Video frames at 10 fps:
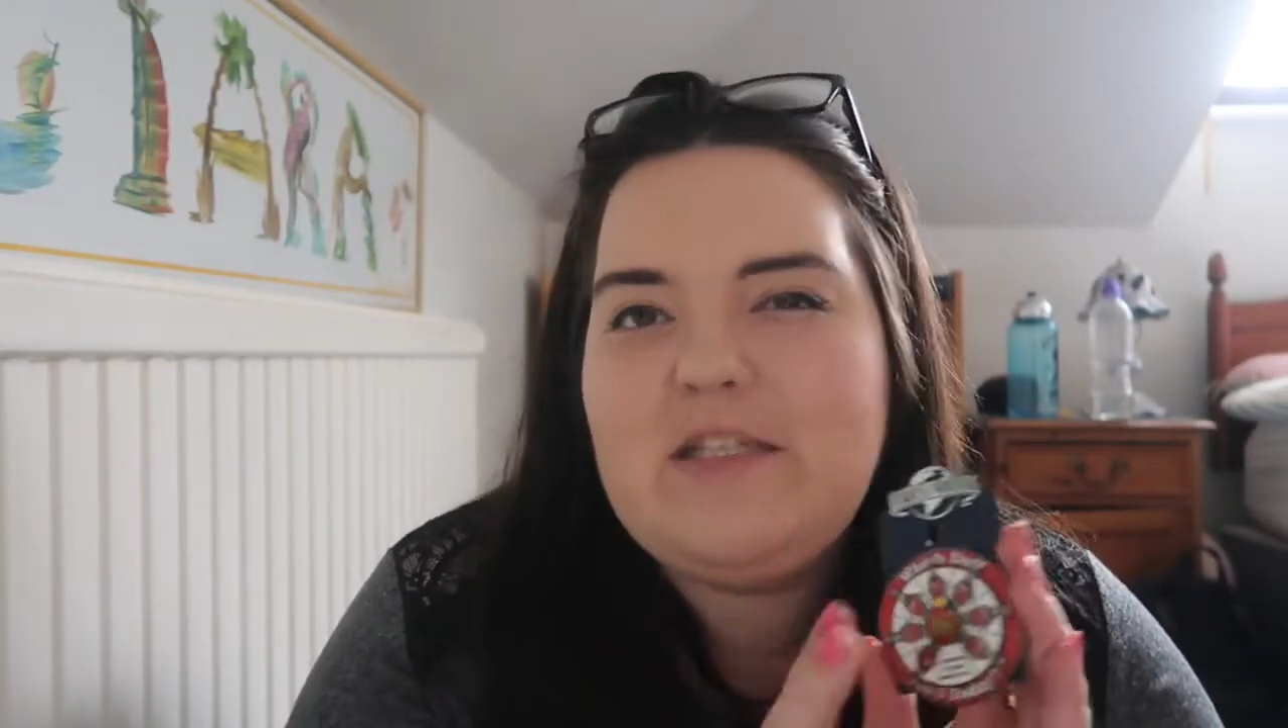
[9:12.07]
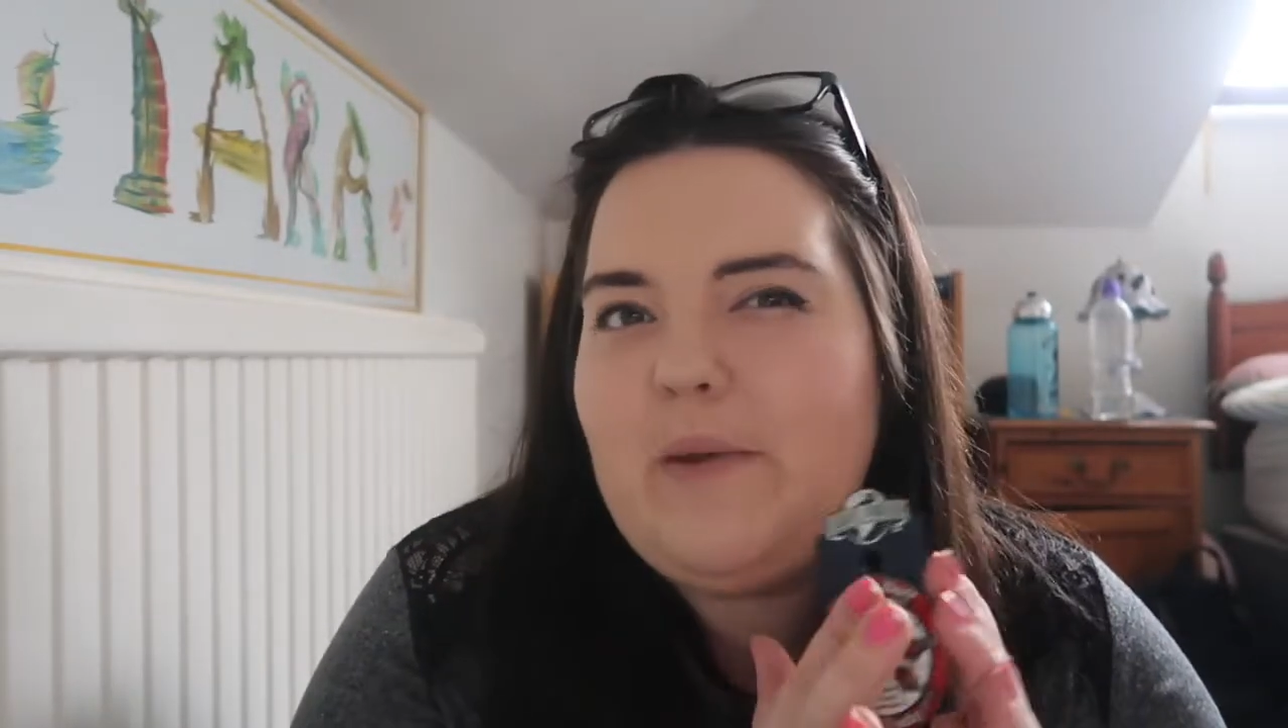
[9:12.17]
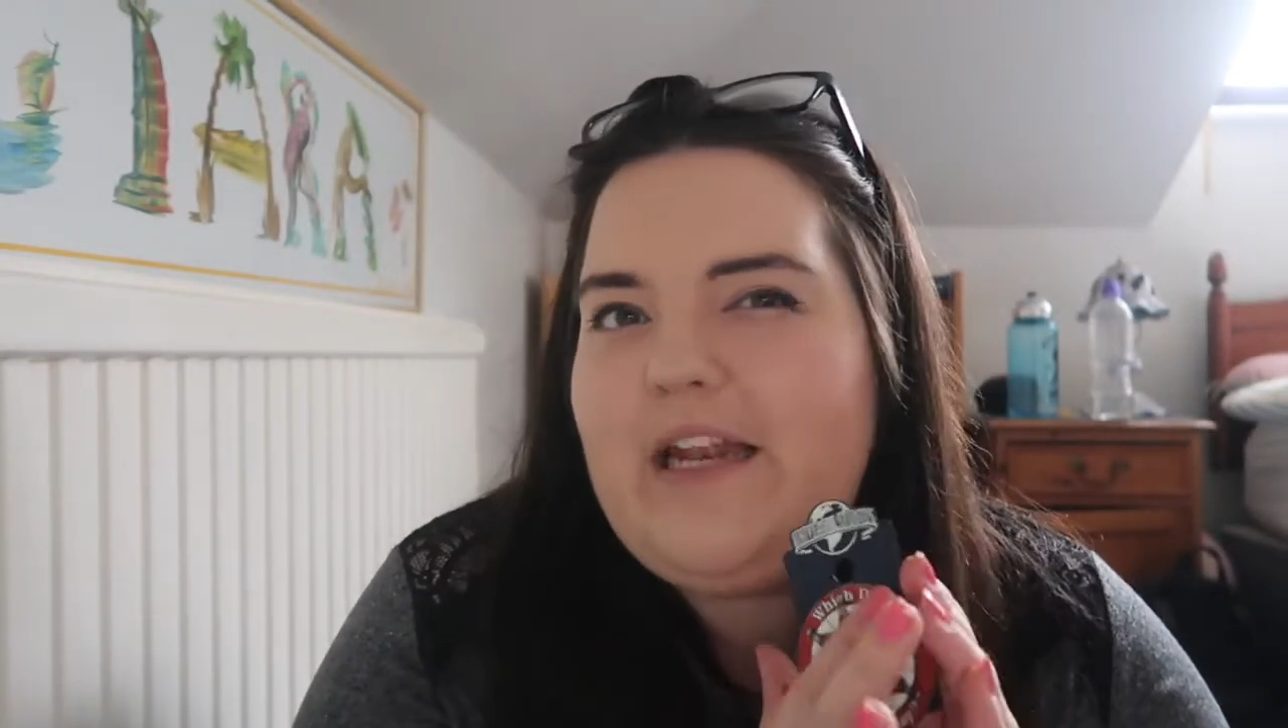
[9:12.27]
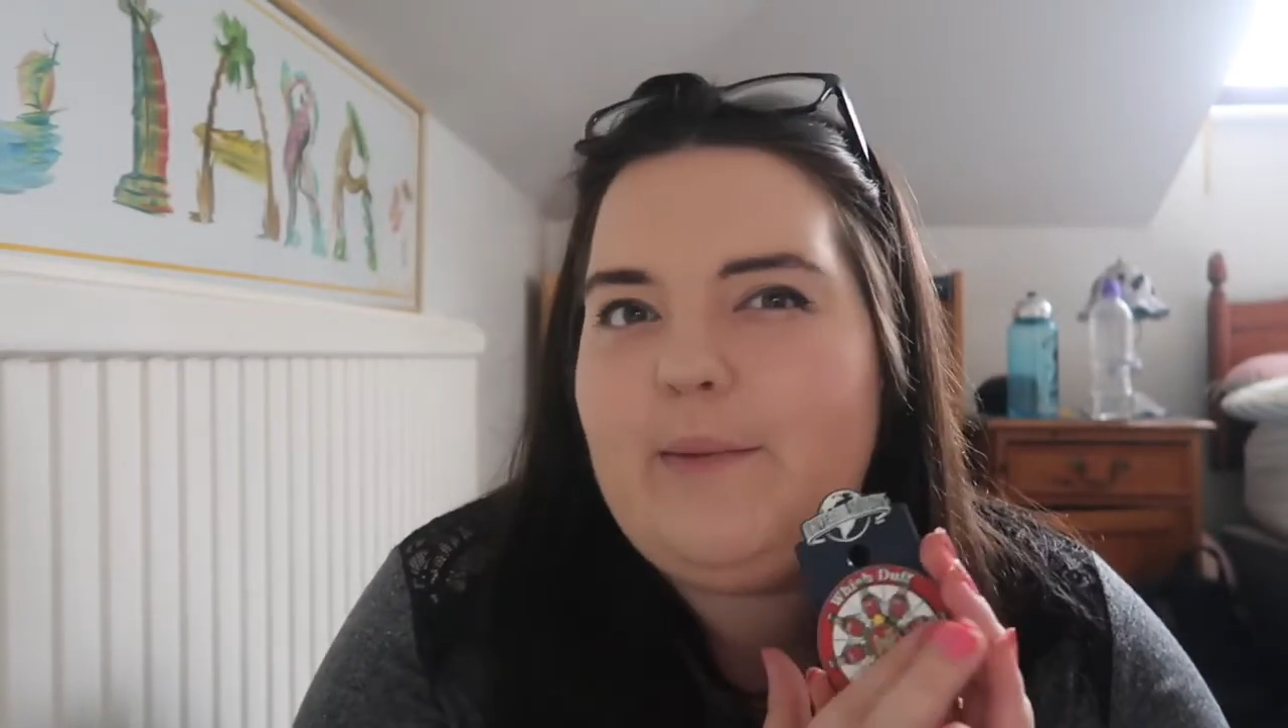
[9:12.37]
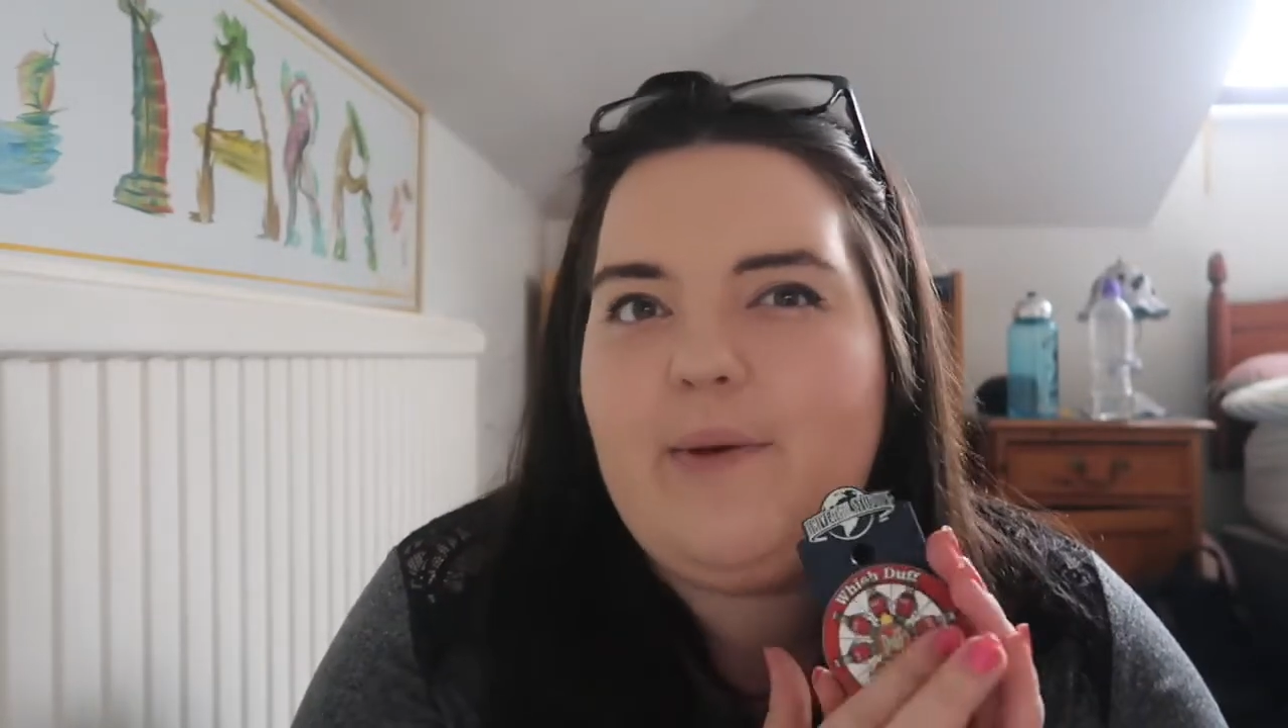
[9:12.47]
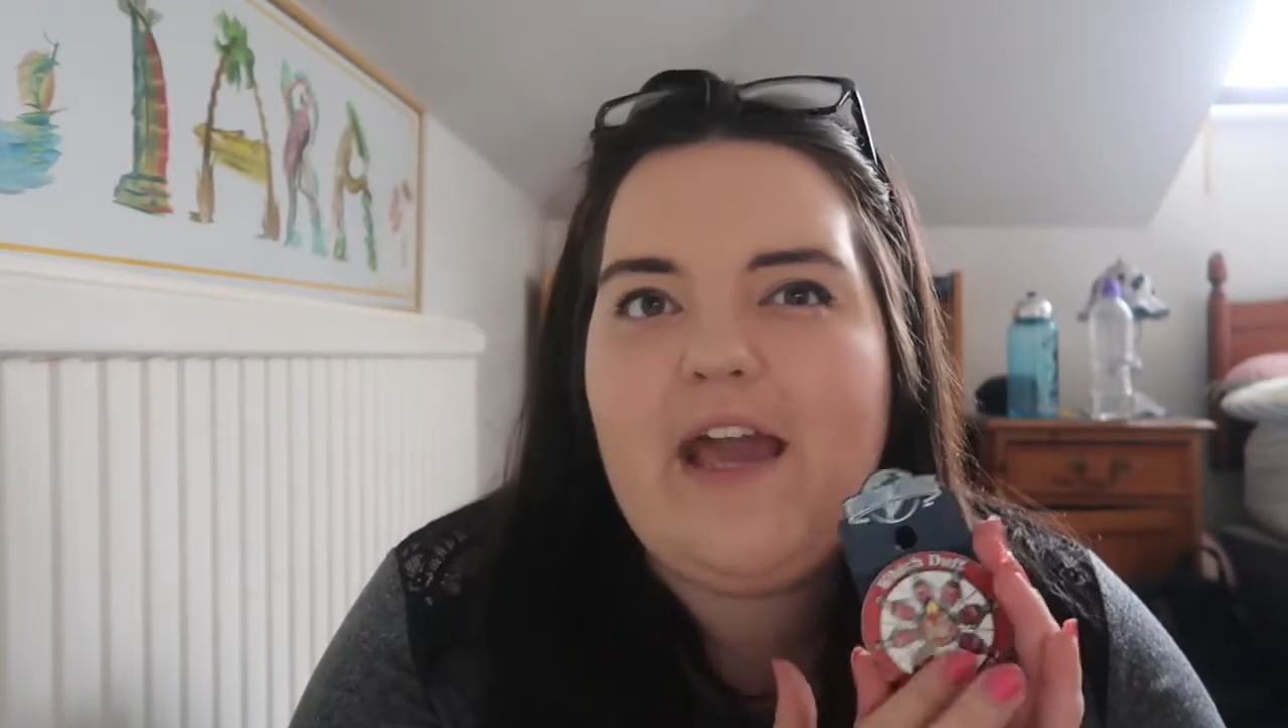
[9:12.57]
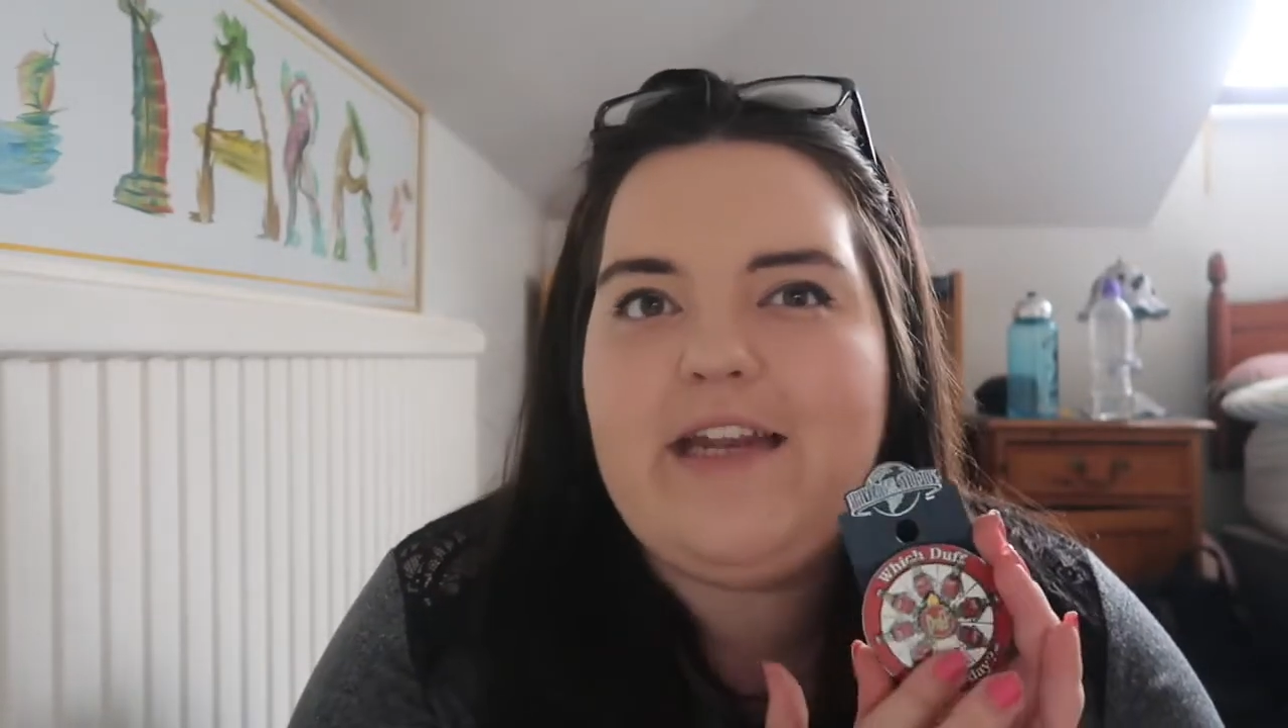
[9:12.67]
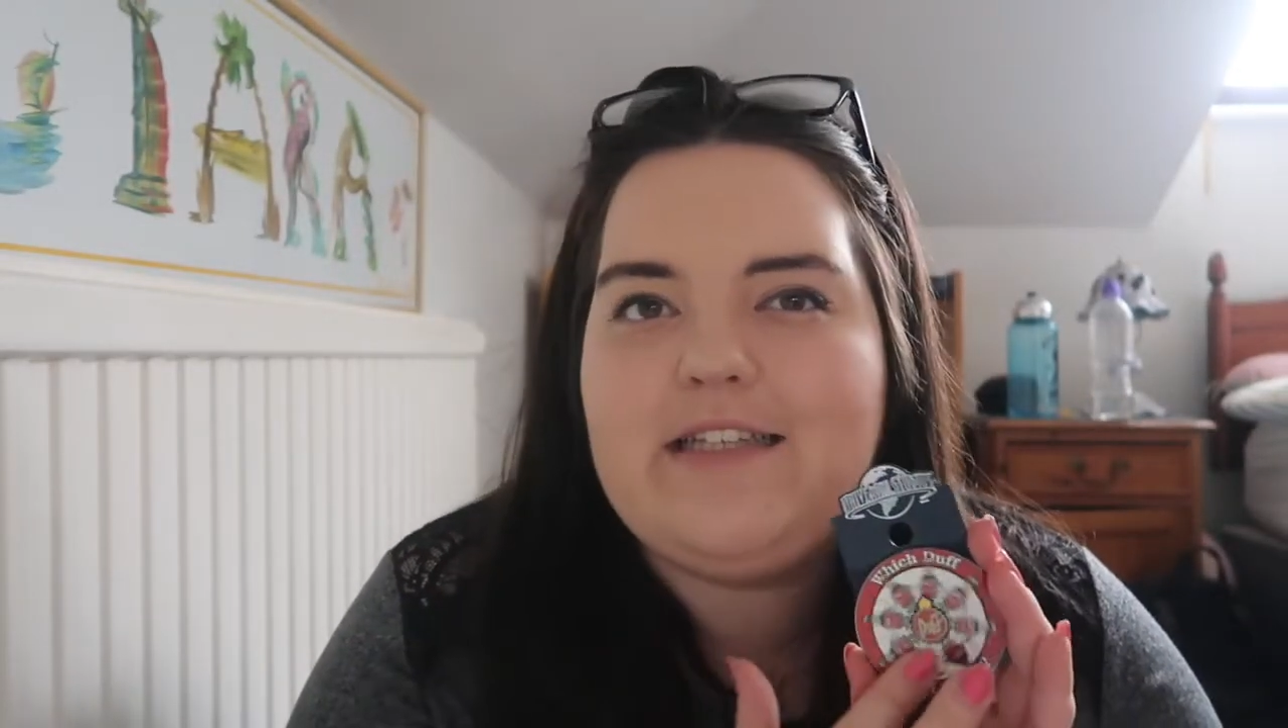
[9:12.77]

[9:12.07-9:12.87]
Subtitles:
spinny pin,